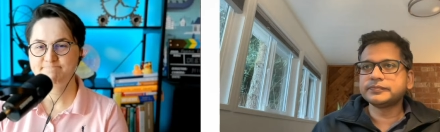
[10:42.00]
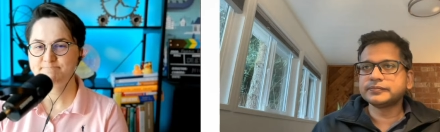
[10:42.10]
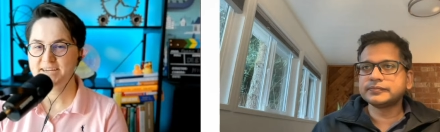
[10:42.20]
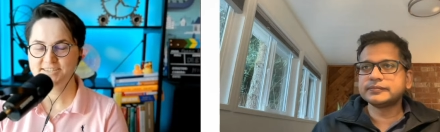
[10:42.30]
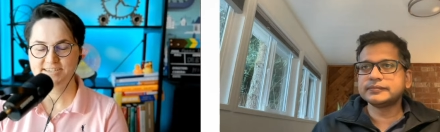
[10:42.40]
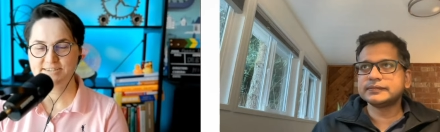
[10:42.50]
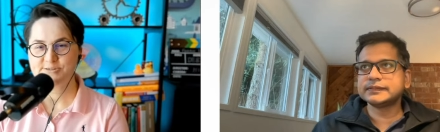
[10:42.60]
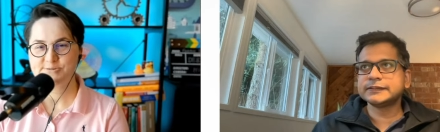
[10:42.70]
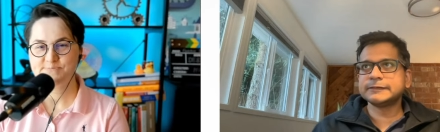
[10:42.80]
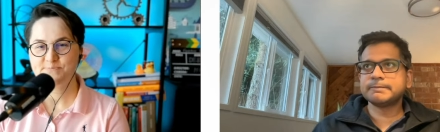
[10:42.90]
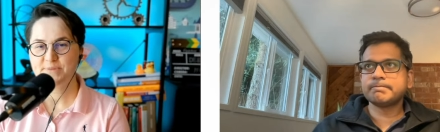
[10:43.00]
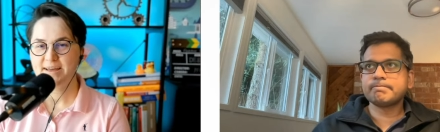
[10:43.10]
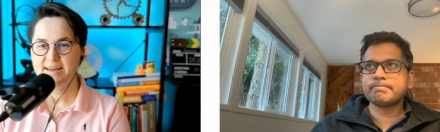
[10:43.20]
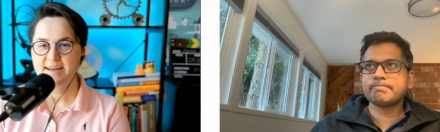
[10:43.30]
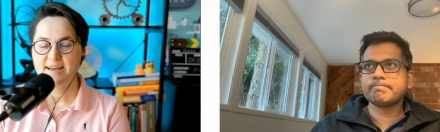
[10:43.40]
Speaker 1: Makes sense.
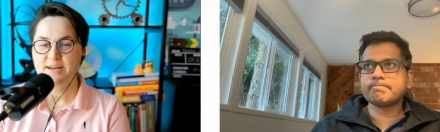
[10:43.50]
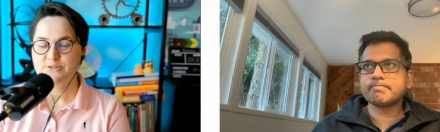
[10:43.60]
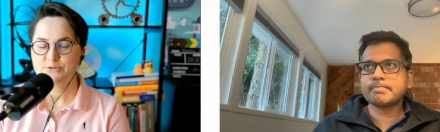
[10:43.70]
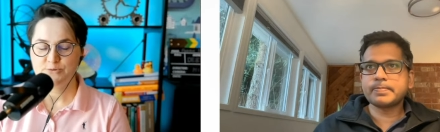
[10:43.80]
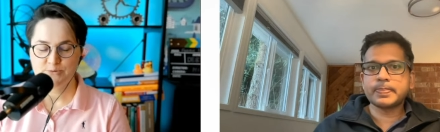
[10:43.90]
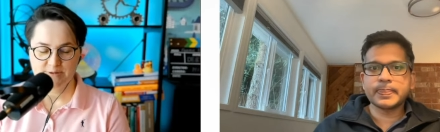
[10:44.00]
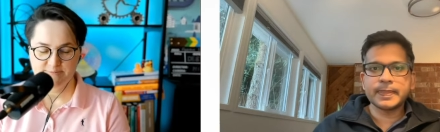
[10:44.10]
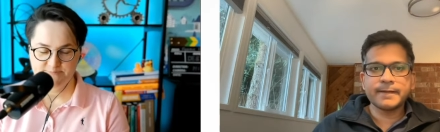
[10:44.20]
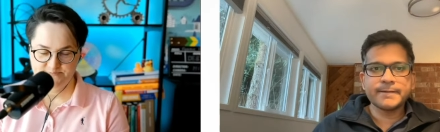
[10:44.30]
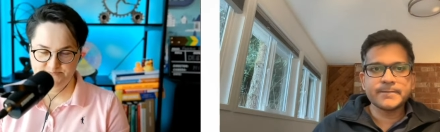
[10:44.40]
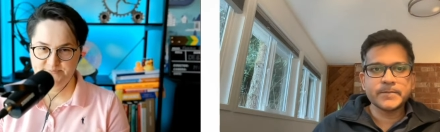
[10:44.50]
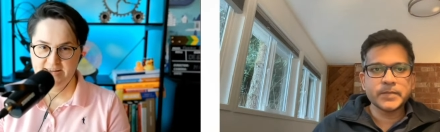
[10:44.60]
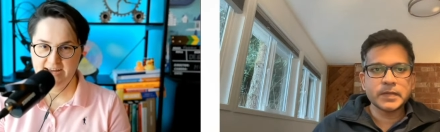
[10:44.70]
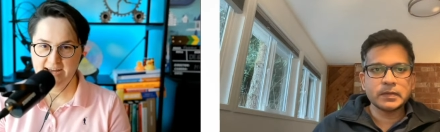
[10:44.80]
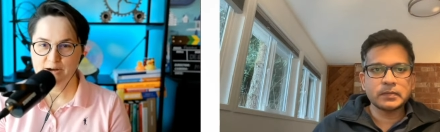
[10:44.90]
So
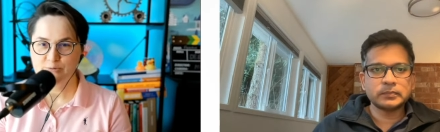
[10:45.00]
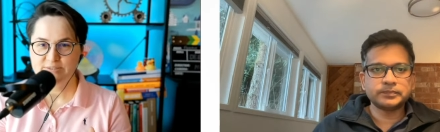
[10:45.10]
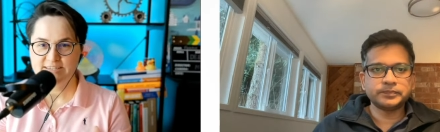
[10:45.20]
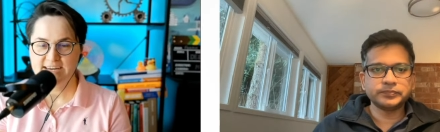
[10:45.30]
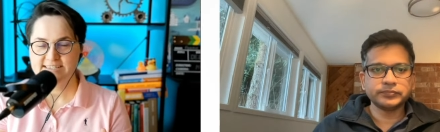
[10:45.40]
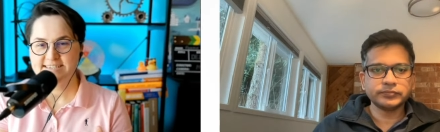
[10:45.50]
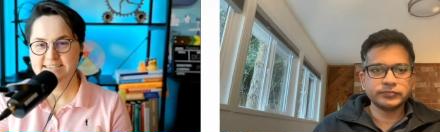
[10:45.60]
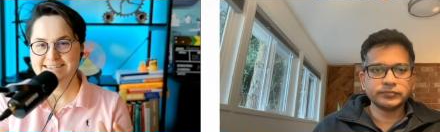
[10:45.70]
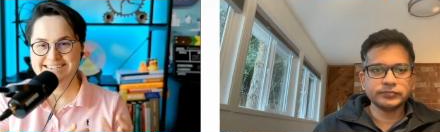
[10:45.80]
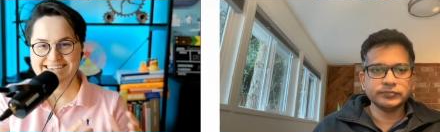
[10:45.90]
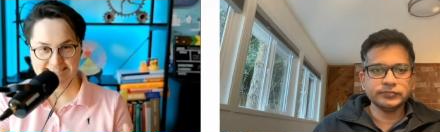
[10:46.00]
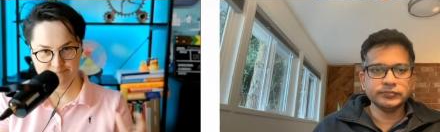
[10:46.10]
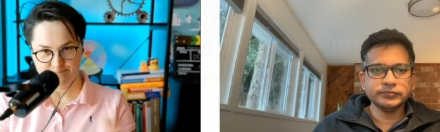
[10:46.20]
how does the data